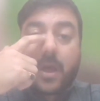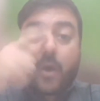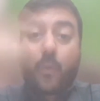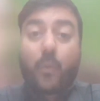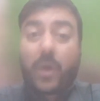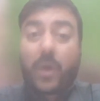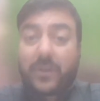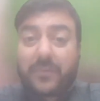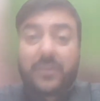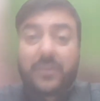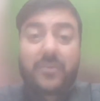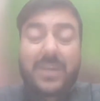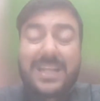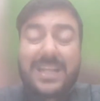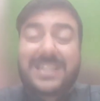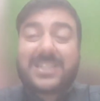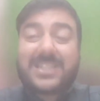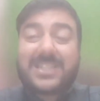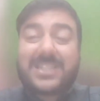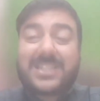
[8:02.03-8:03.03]
What we're
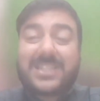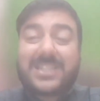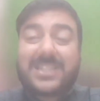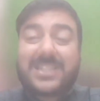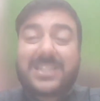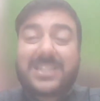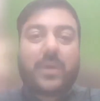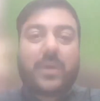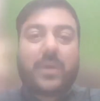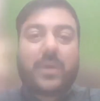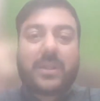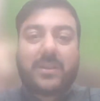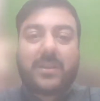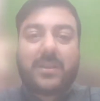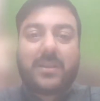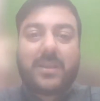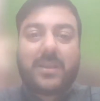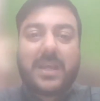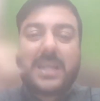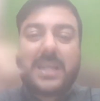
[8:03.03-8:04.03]
really struggling
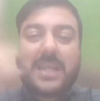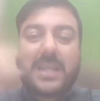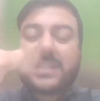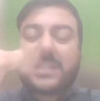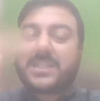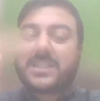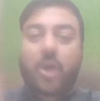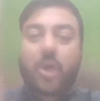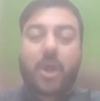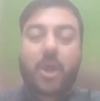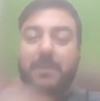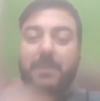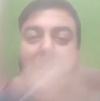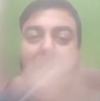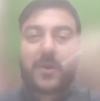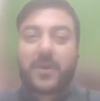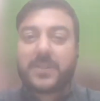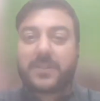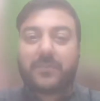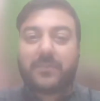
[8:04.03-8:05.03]
with is not
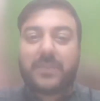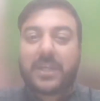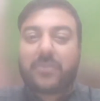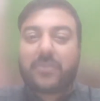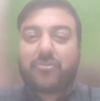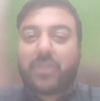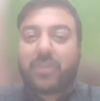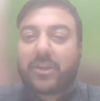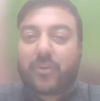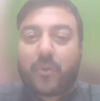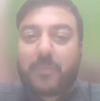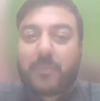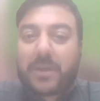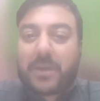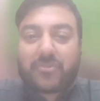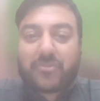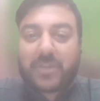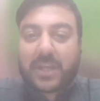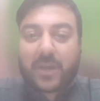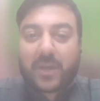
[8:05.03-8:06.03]
because of that
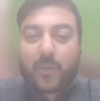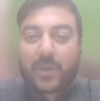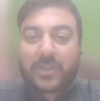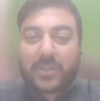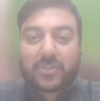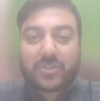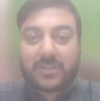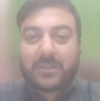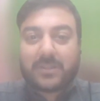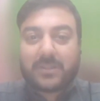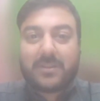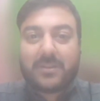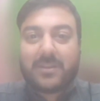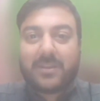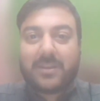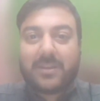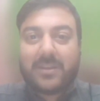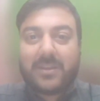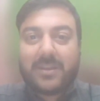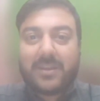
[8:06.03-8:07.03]
trigonometry equation,
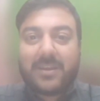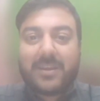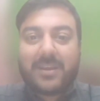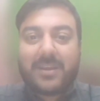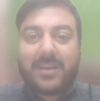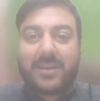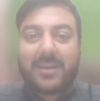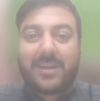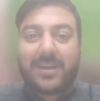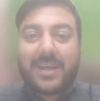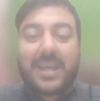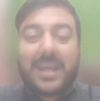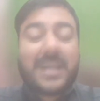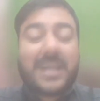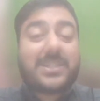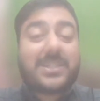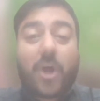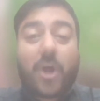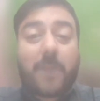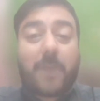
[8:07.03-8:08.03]
is
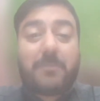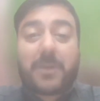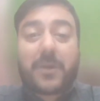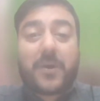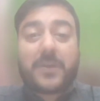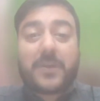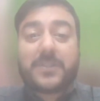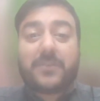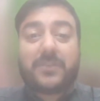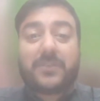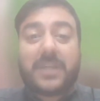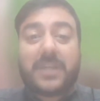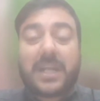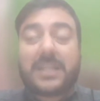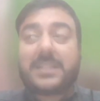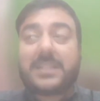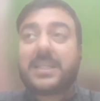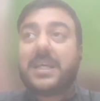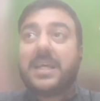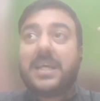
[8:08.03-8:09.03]
not because of
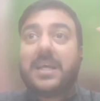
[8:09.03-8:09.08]
that